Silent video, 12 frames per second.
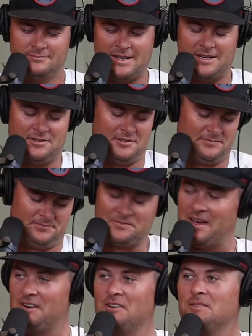I don't
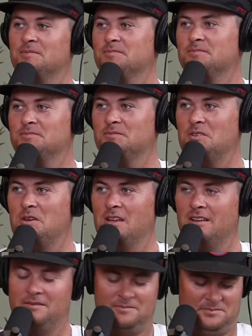know. You get it.